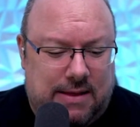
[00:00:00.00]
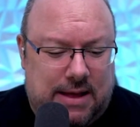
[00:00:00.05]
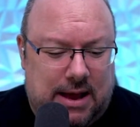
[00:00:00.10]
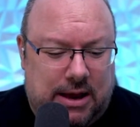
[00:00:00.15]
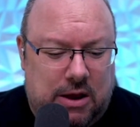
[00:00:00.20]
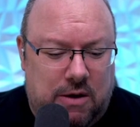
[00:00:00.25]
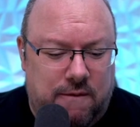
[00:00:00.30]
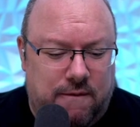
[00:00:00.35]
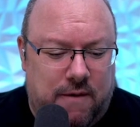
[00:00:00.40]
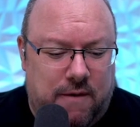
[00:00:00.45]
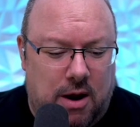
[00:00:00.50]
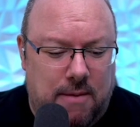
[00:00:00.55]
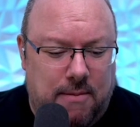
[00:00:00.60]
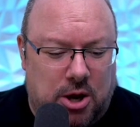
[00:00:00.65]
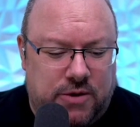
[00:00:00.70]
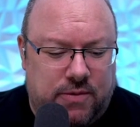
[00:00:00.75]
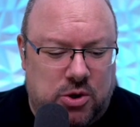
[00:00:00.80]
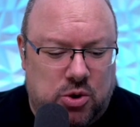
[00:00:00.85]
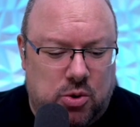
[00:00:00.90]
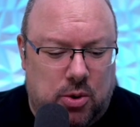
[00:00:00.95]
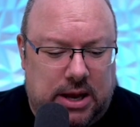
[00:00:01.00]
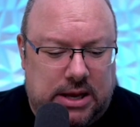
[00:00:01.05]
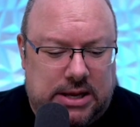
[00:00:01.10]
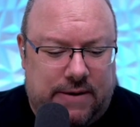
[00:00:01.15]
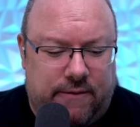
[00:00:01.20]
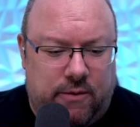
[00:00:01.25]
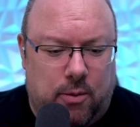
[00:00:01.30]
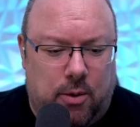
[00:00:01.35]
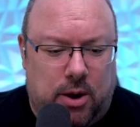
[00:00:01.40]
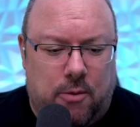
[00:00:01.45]
thank you very much for joining us,
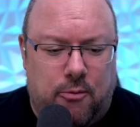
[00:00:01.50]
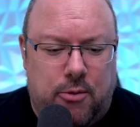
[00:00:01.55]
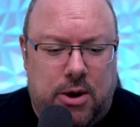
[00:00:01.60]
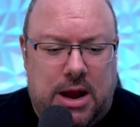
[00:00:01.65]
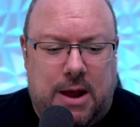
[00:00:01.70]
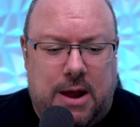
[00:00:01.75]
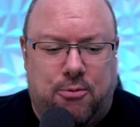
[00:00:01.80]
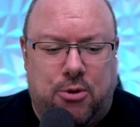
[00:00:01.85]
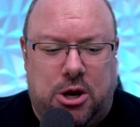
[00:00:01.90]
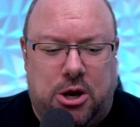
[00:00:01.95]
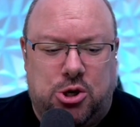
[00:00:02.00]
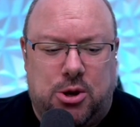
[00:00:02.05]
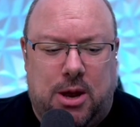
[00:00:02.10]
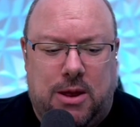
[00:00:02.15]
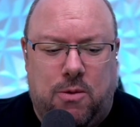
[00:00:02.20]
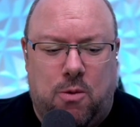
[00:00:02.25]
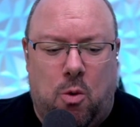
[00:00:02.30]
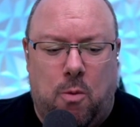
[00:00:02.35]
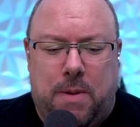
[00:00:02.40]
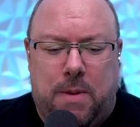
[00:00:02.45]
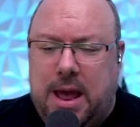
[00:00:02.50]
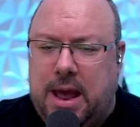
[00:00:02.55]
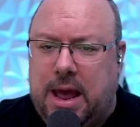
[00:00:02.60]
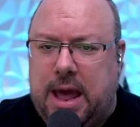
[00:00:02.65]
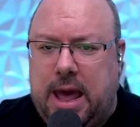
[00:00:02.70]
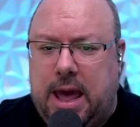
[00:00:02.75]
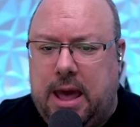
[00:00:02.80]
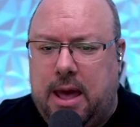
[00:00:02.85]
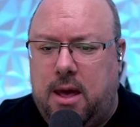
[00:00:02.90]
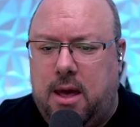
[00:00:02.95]
everyone. I really appreciate you all being
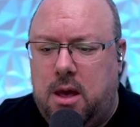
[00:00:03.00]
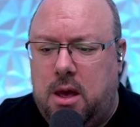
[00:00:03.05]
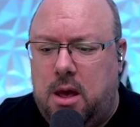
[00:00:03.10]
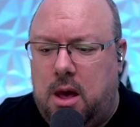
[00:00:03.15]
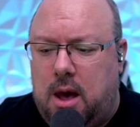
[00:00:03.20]
here.